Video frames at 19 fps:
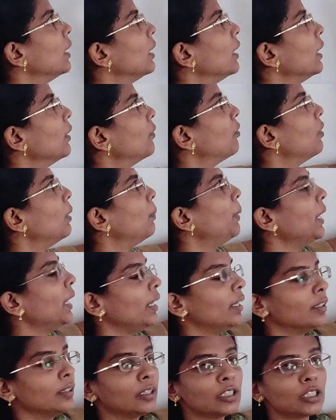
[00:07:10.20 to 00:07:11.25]
It will
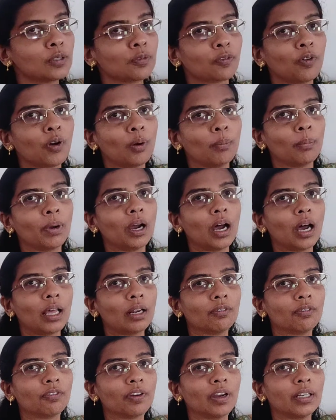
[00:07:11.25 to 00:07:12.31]
be in this form.
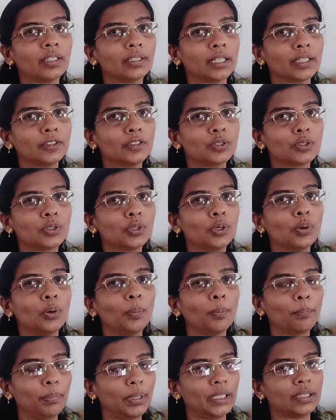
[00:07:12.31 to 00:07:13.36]
Alpha tends
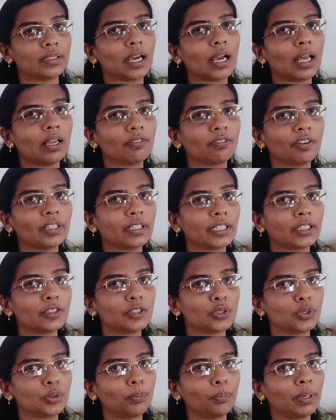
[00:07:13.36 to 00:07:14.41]
to beta. Alpha
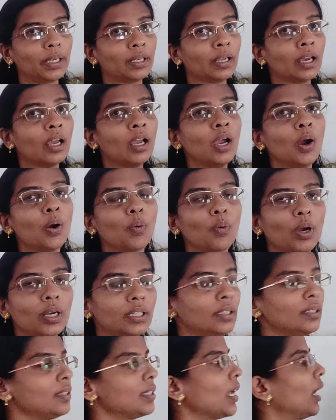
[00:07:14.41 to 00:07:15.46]
tends to beta.
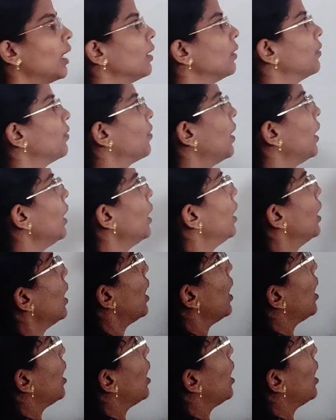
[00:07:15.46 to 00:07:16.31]
What is alpha?